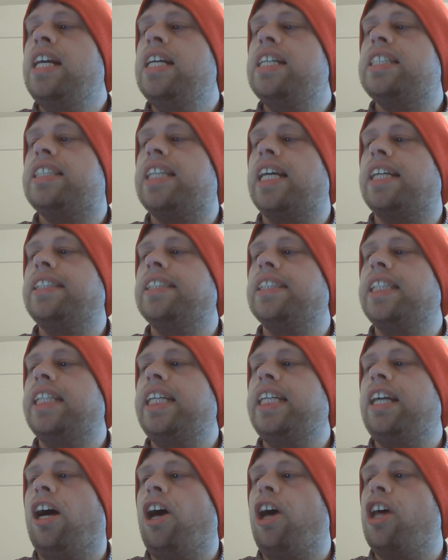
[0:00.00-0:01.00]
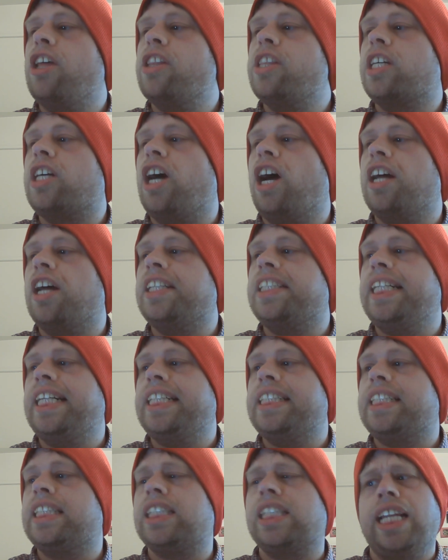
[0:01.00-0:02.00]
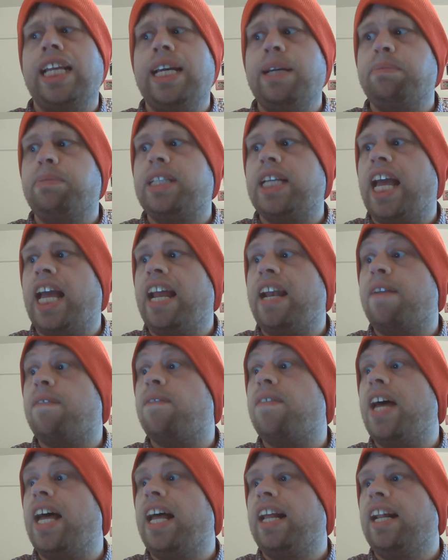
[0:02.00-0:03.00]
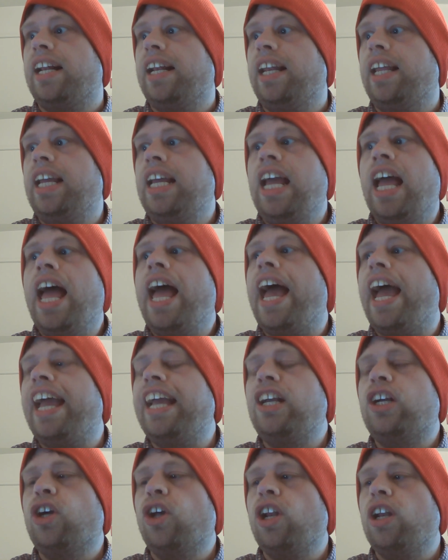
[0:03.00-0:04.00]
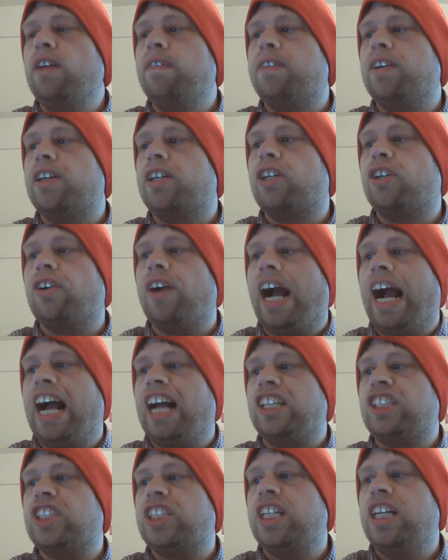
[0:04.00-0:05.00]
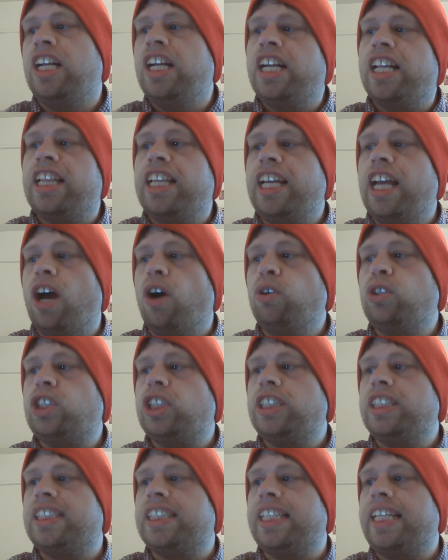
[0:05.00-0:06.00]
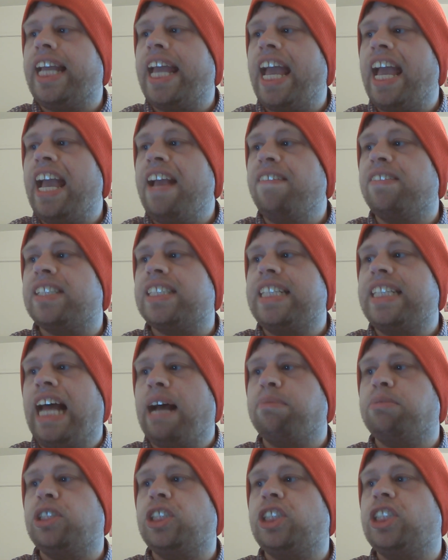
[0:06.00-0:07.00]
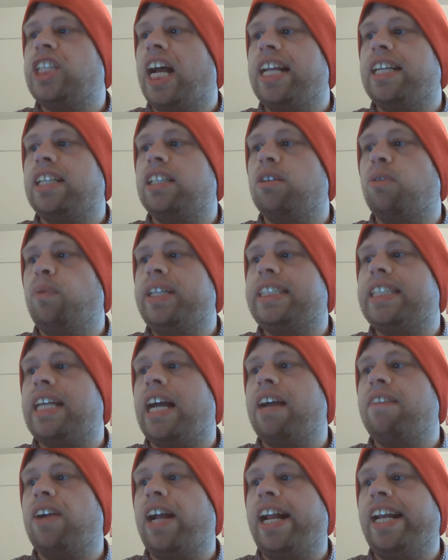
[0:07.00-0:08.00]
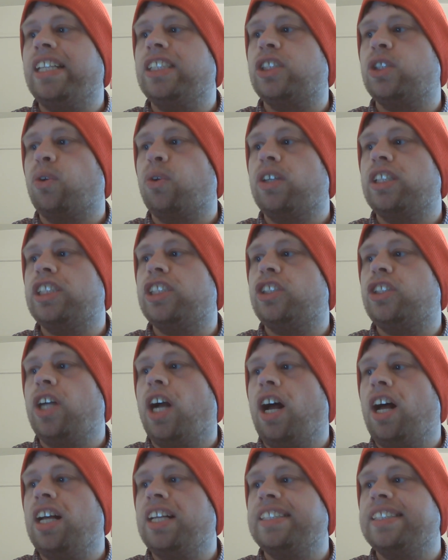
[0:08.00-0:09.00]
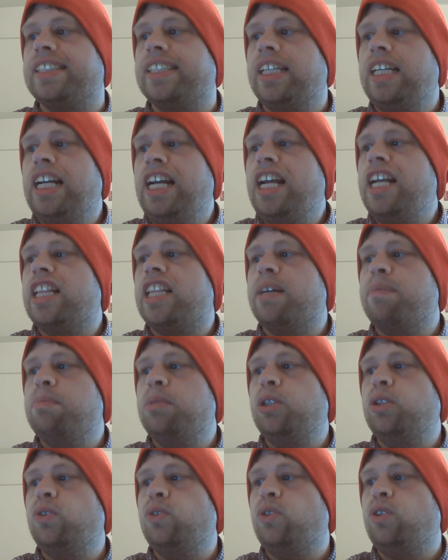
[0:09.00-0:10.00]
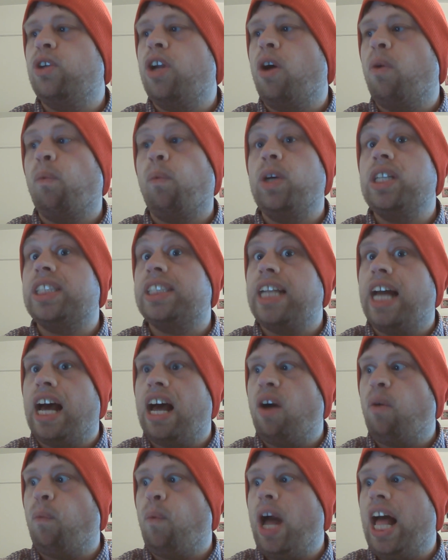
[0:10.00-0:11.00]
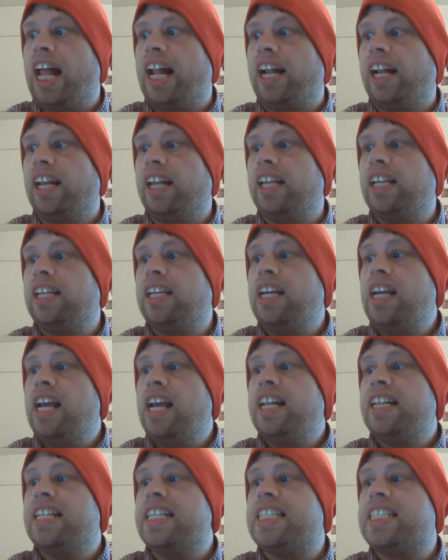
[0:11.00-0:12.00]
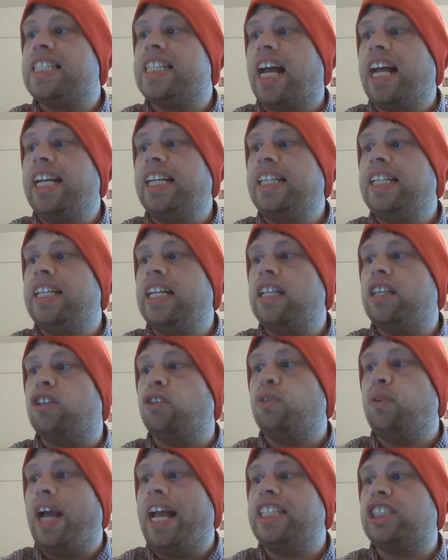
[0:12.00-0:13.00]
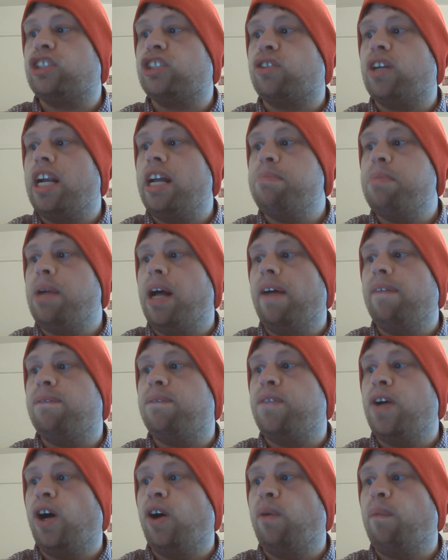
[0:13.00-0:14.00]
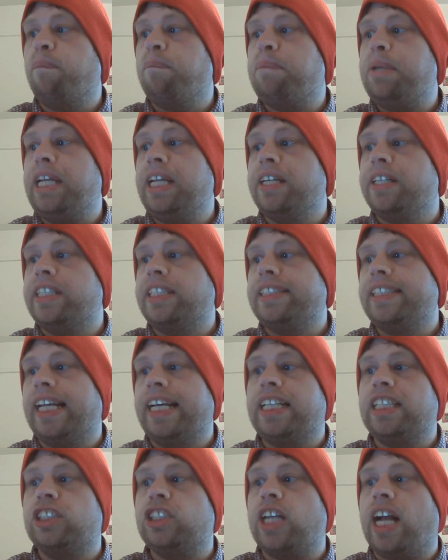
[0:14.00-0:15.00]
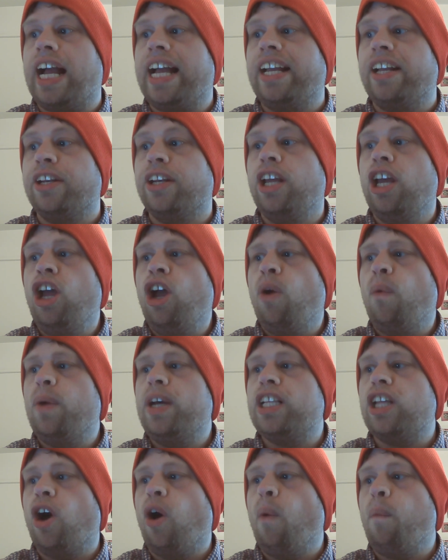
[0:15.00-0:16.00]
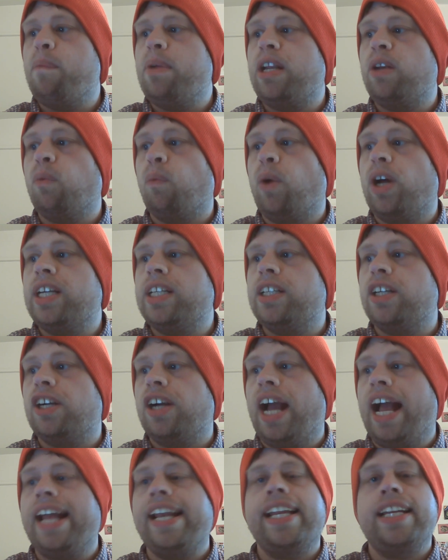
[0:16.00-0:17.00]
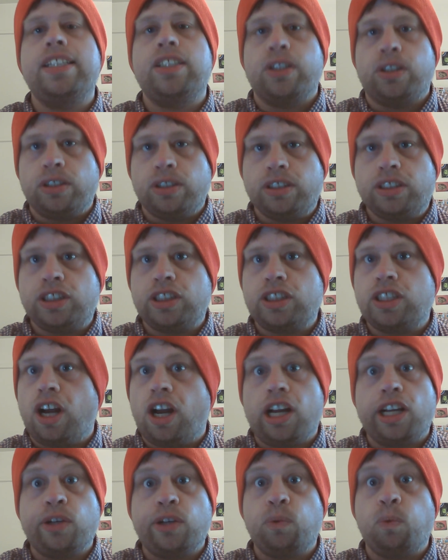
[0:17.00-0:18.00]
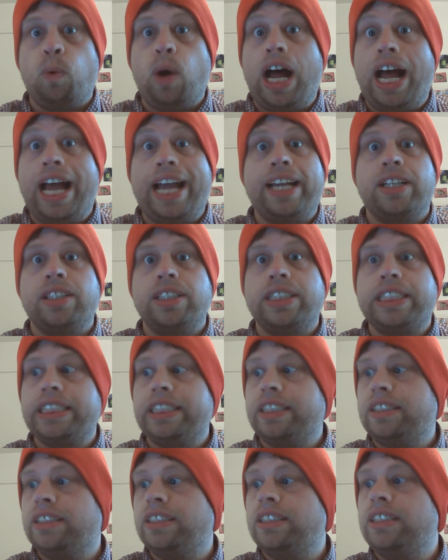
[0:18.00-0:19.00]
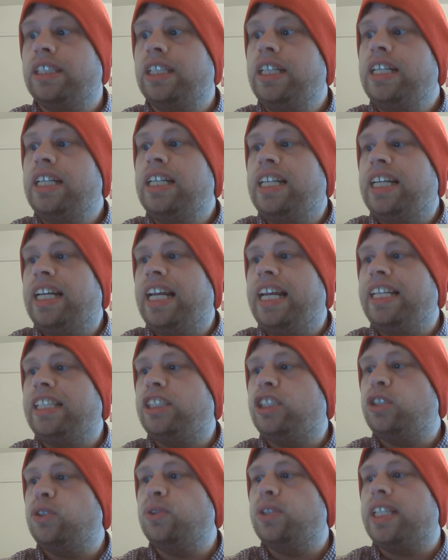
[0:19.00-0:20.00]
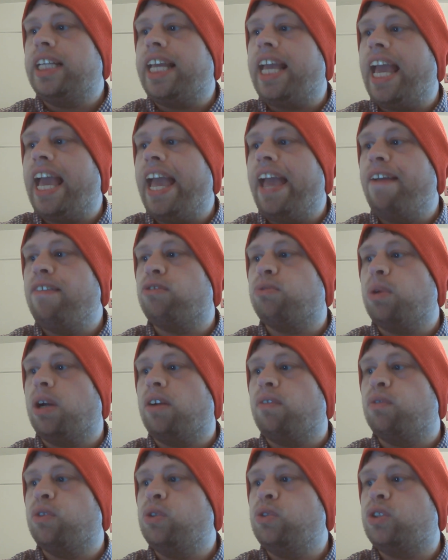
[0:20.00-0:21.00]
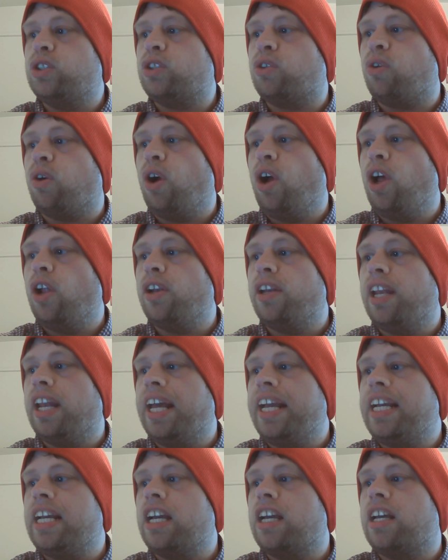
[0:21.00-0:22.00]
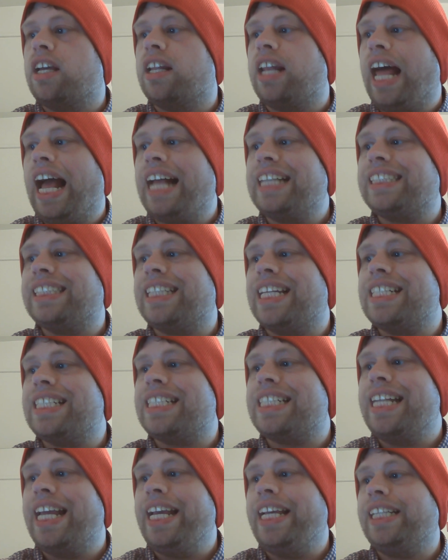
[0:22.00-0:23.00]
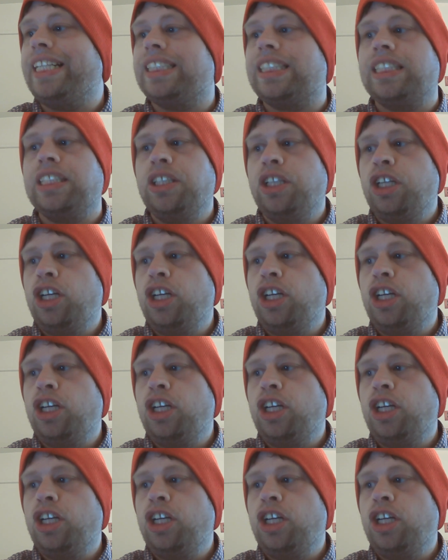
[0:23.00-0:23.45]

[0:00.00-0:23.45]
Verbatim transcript: Suddenly, all the continents slipped and fell. A Gulliver crash. The oceans and caves snapped shut with Tyrannosaurus jaws. The moon was not well. The sun, through a scrim of foam, peered like a child with open wonder at adults gone wild. Into the caves where roots crawled like glass snakes